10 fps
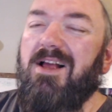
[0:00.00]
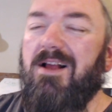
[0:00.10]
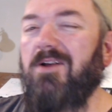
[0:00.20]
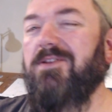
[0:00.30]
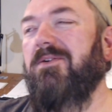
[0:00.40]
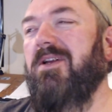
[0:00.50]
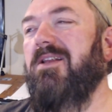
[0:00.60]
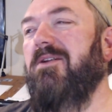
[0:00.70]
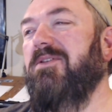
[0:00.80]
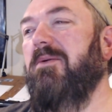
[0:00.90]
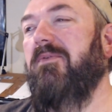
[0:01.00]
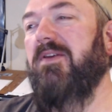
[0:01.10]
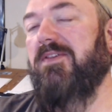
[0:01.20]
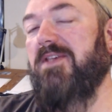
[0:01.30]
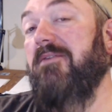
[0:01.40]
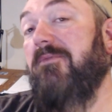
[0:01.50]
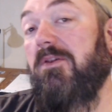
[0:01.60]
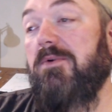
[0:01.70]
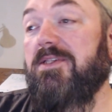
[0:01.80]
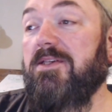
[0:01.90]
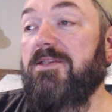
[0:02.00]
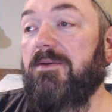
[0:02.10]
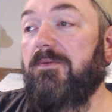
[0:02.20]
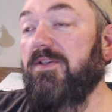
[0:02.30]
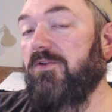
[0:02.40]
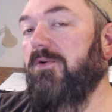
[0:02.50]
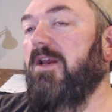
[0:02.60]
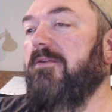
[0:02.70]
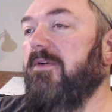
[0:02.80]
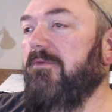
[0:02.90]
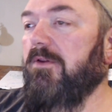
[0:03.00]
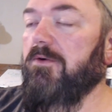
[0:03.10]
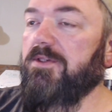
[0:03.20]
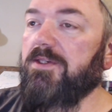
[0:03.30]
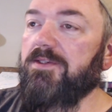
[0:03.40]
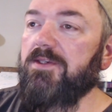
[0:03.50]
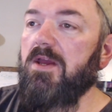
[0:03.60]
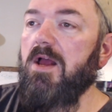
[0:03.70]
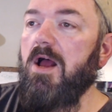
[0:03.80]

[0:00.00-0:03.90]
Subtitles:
Also getting to know some of his influences, some of his creative influences.